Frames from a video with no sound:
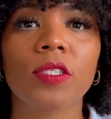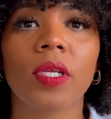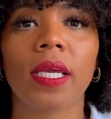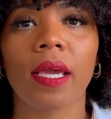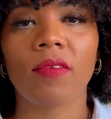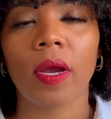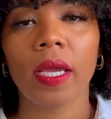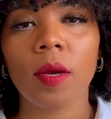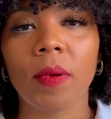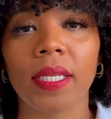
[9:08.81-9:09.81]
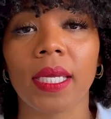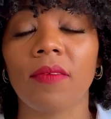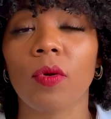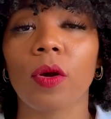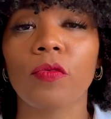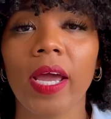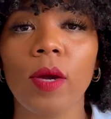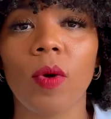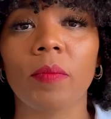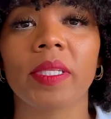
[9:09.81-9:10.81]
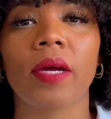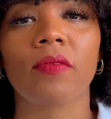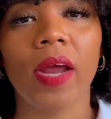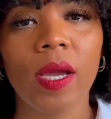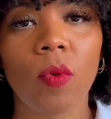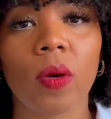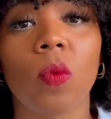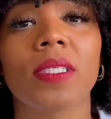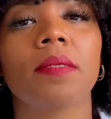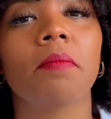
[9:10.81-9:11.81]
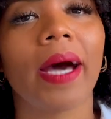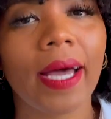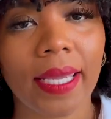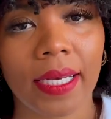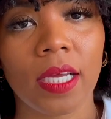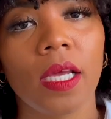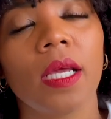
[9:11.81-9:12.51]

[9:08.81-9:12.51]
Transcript: So they gave her an earpod. They gave her a right one, but that right one wasn't mine.